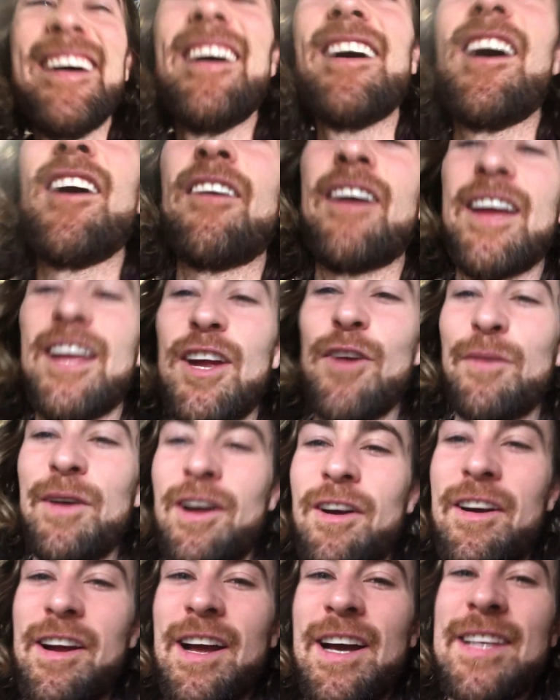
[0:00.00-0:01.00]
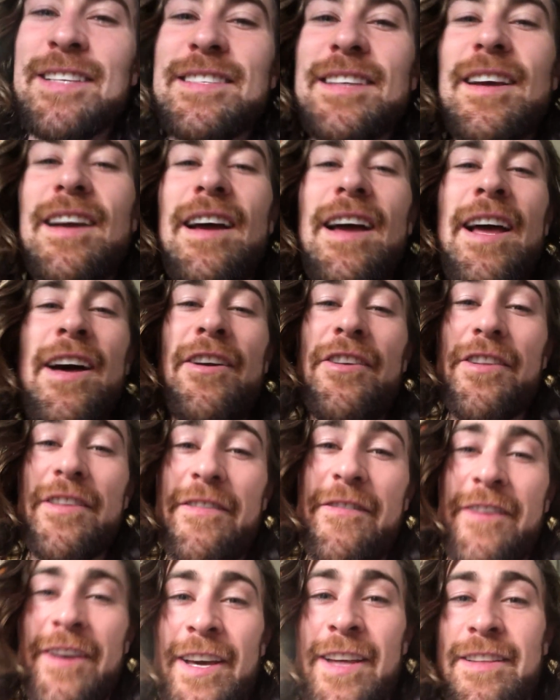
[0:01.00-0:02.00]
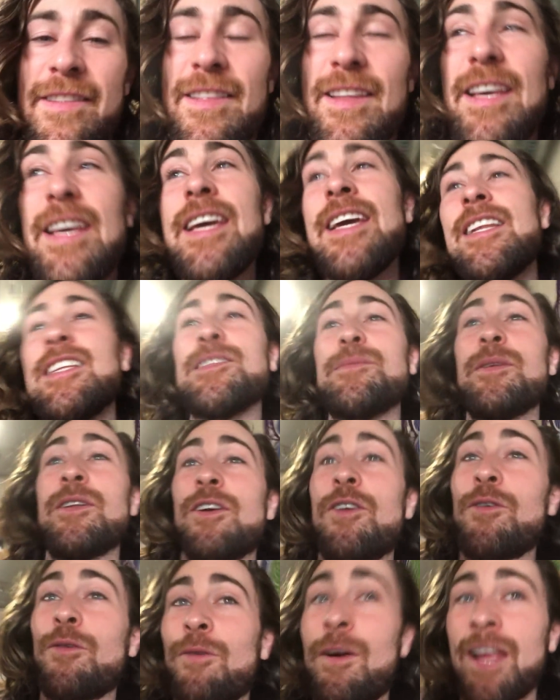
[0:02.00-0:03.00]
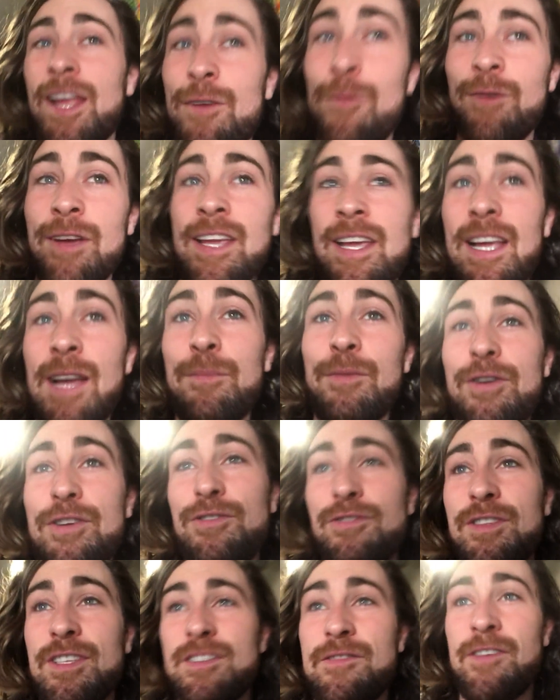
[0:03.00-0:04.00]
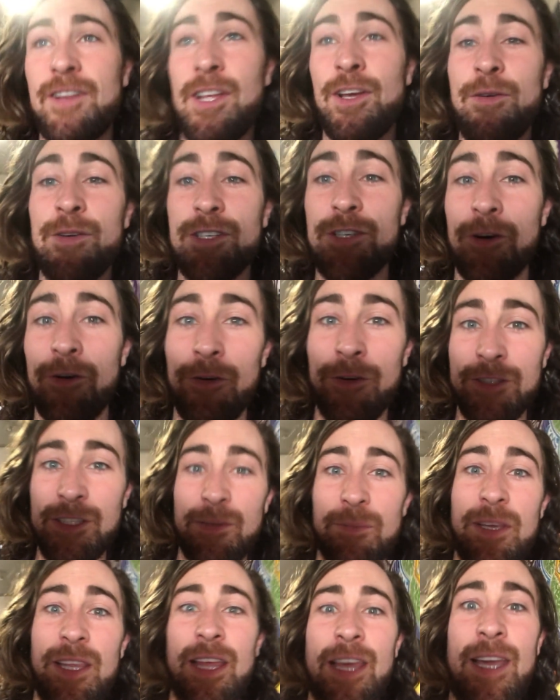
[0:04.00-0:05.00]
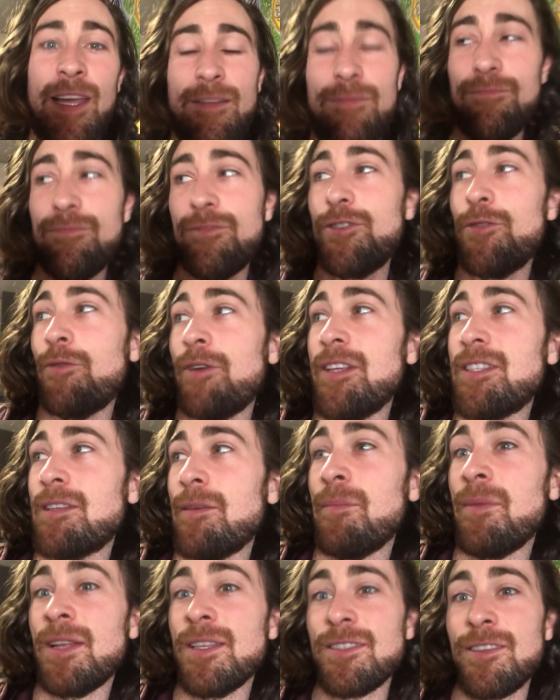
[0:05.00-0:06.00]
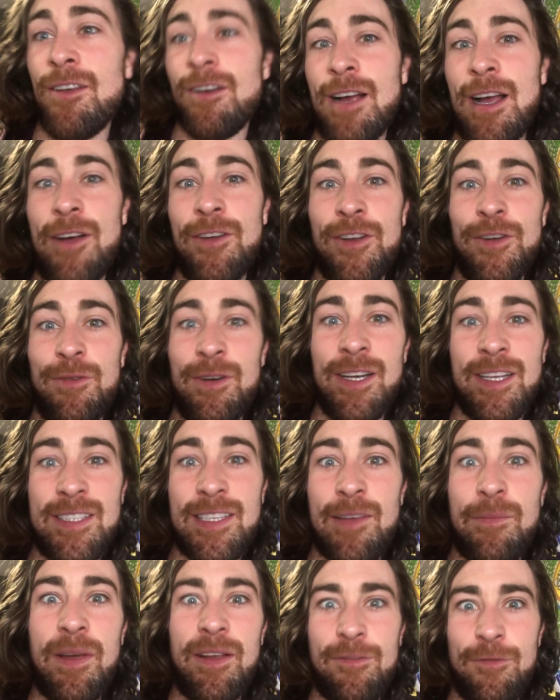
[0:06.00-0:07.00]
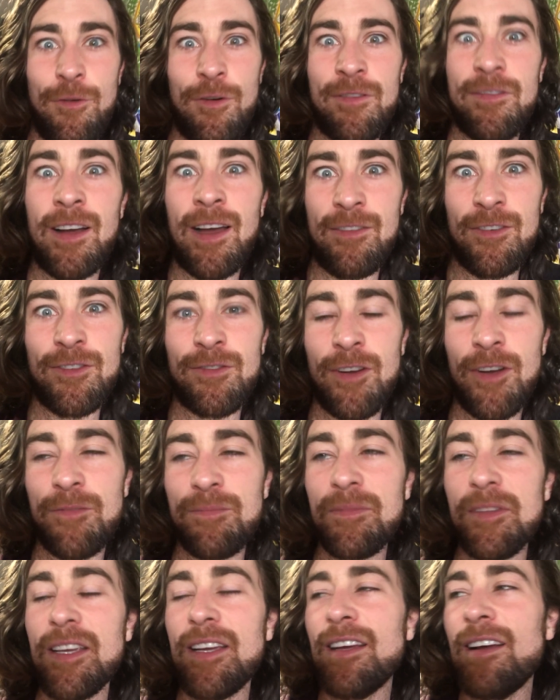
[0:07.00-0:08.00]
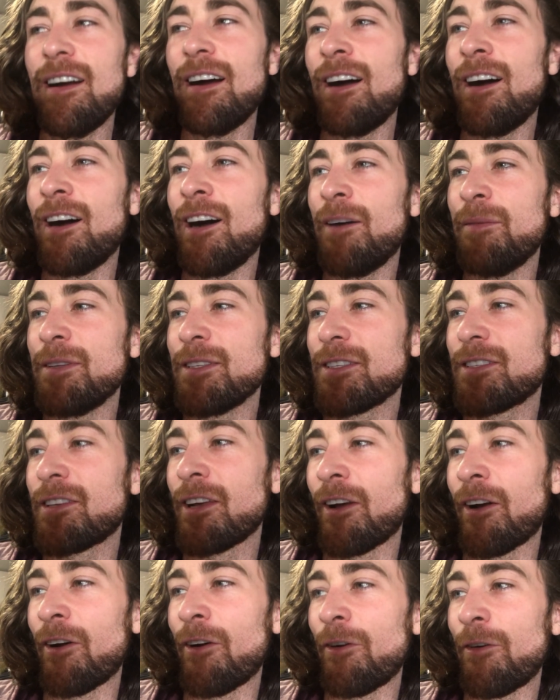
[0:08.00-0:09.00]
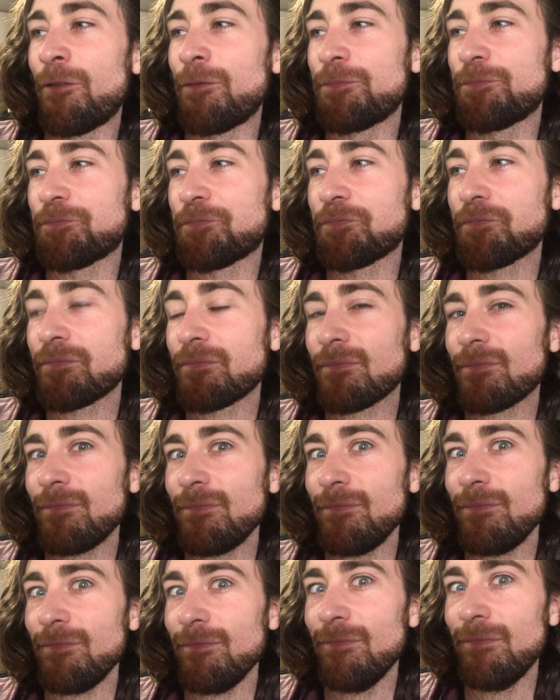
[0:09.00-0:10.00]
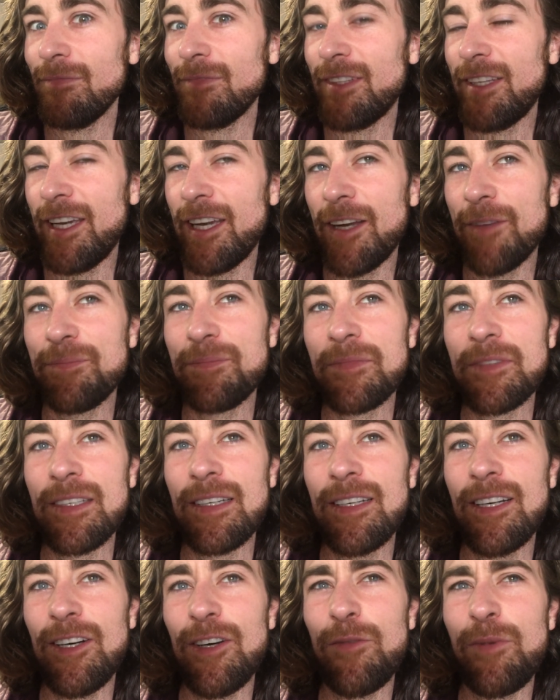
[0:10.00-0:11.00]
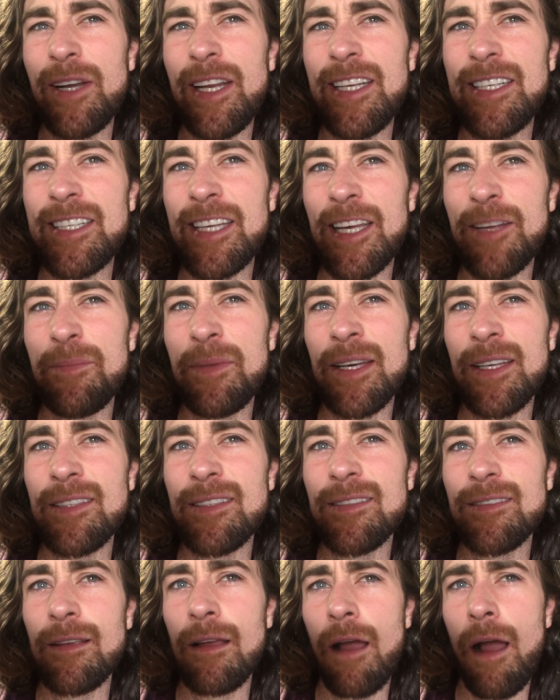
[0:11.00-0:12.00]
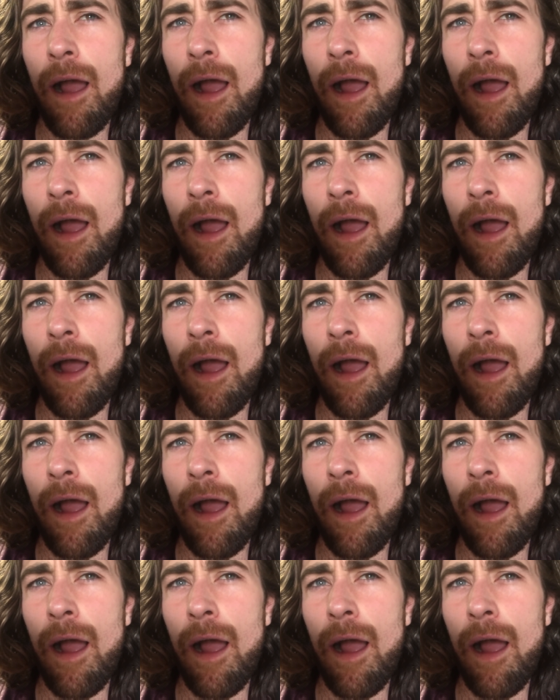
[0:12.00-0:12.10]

All right, here we are, guys. L to the 5th. It has been a great week. I'm pretty sure this video in total is going to be like 20-something minutes long. I don't know what it is. I've made 4 or 5 in a row. And so, yeah. Oh, we need tidbits.